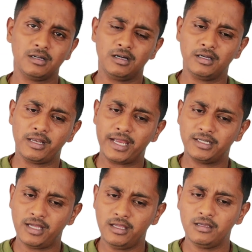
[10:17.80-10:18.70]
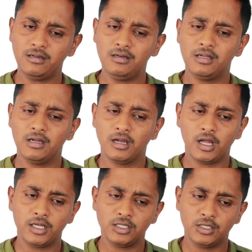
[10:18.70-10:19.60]
an idea here,
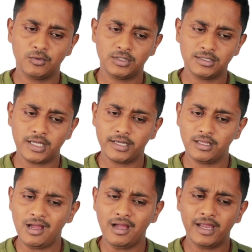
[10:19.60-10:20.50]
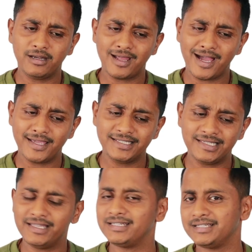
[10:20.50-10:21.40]
continued this idea and
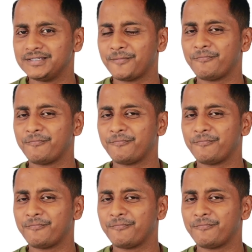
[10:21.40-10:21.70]
nicely ended.